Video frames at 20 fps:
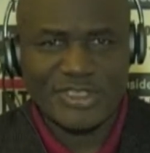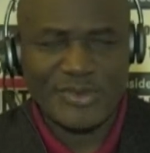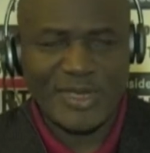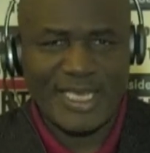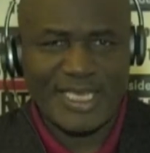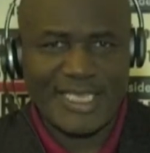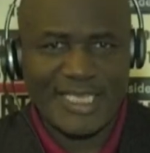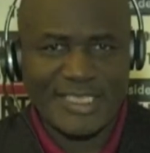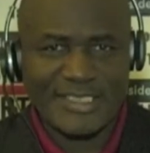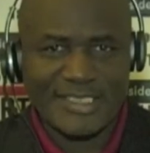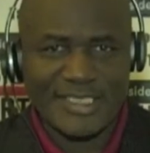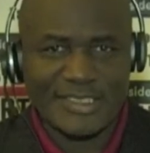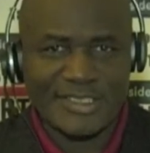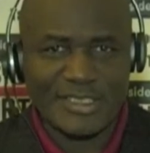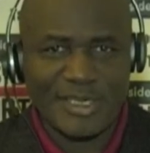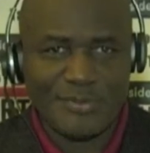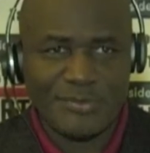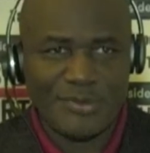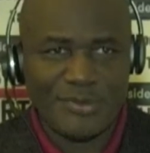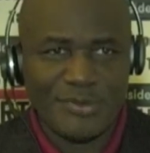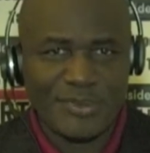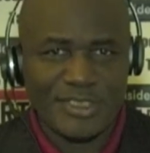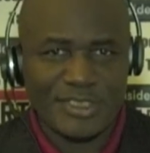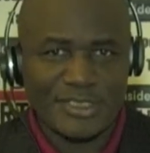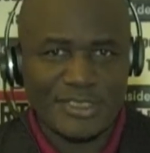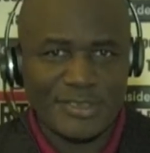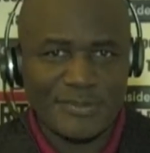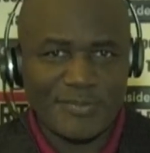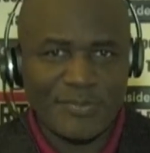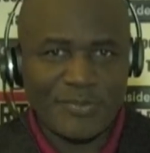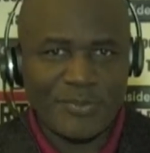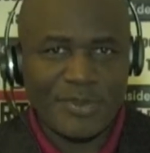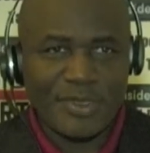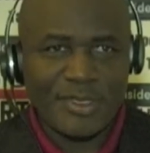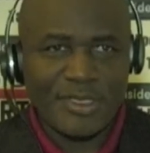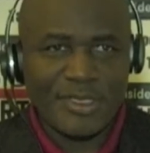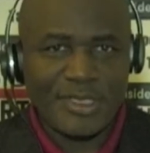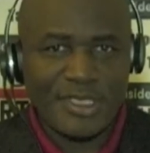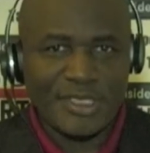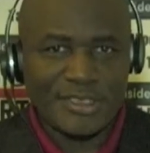So I guess it's up to
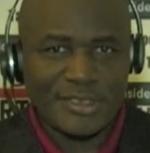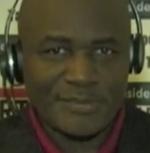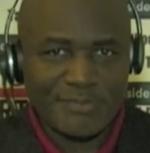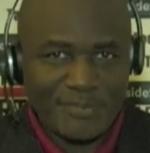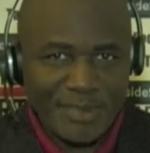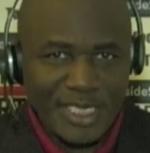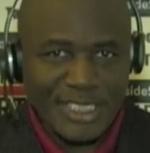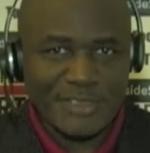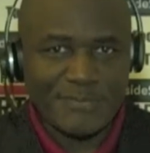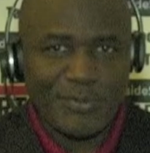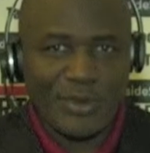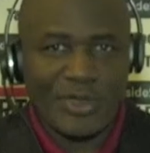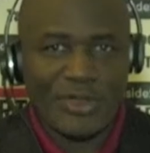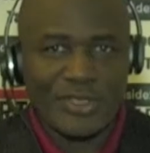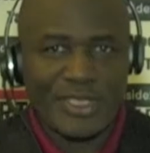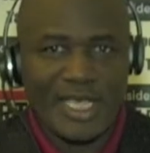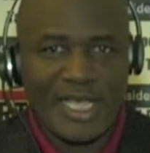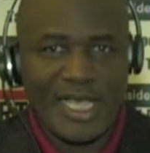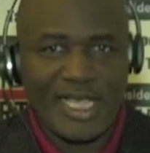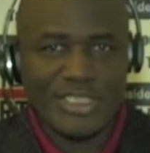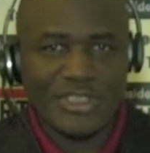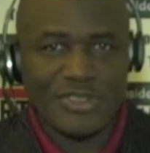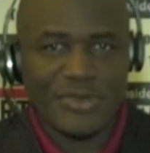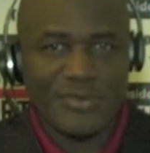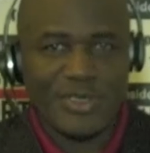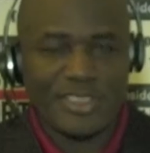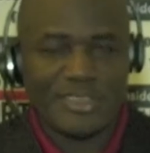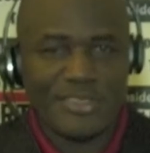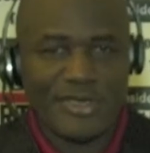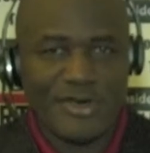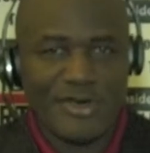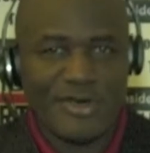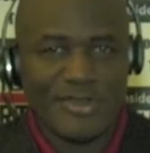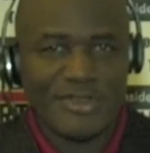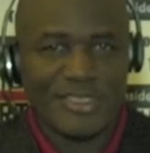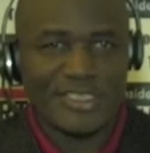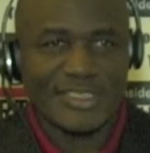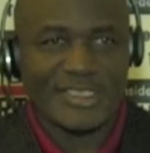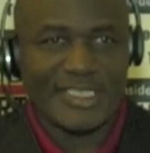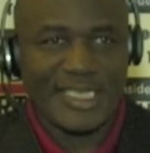this baseball guy to
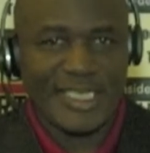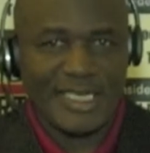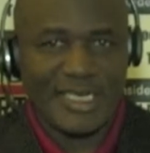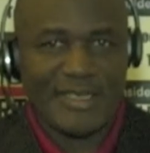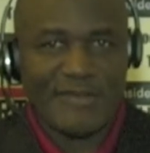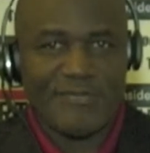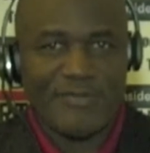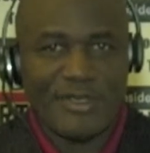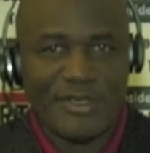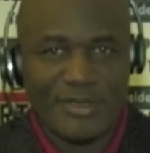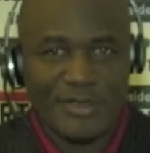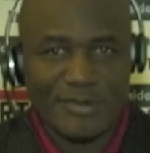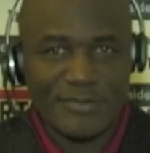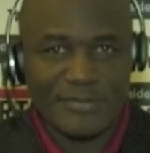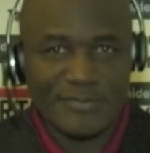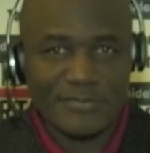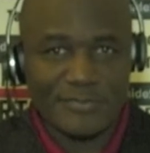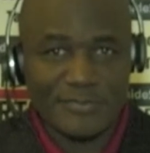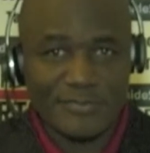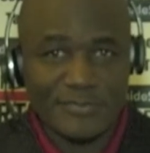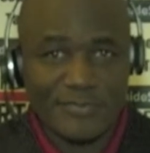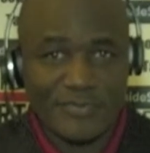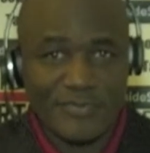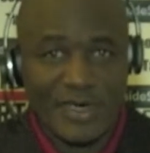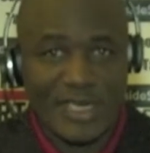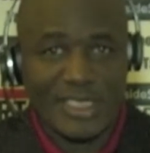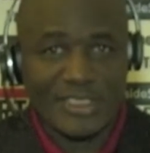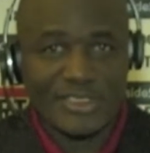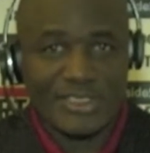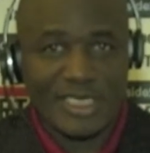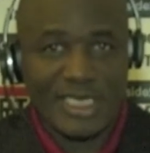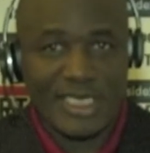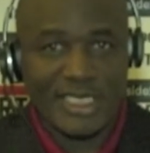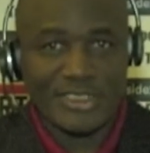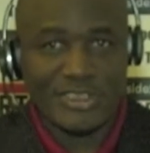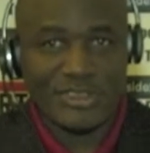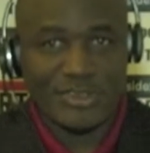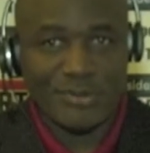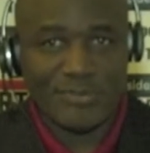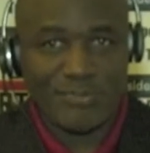return this NFL
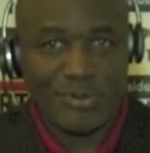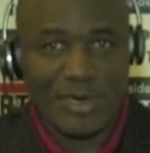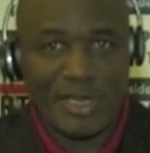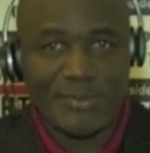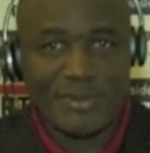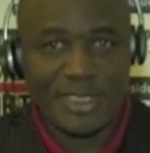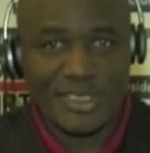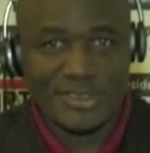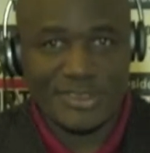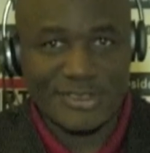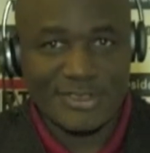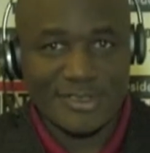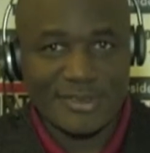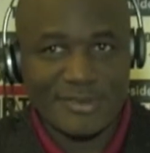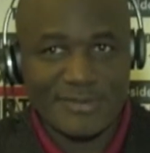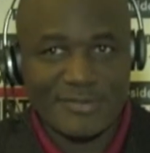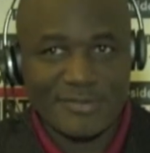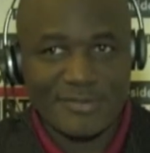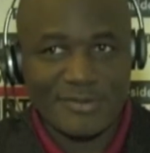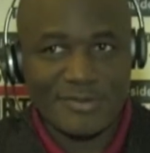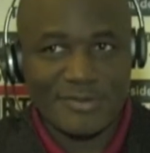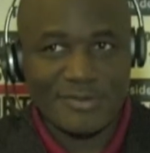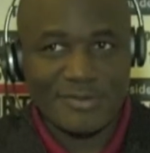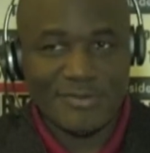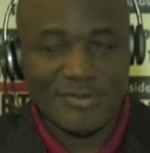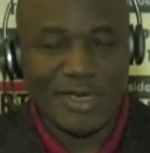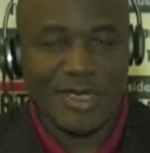franchise to prominence.